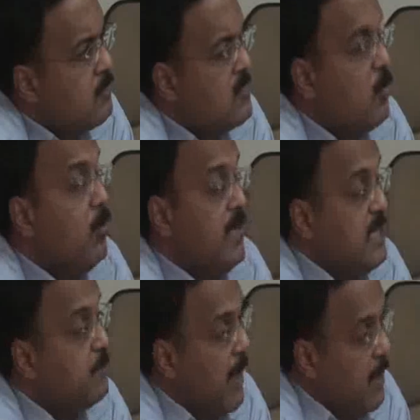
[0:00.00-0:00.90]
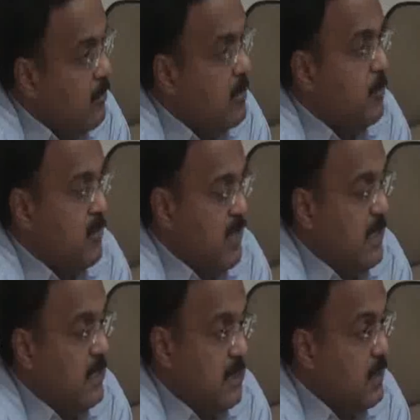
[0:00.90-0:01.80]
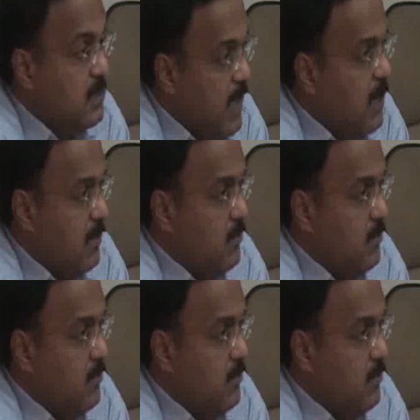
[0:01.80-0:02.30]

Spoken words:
No, it is part of the proceedings. It is there.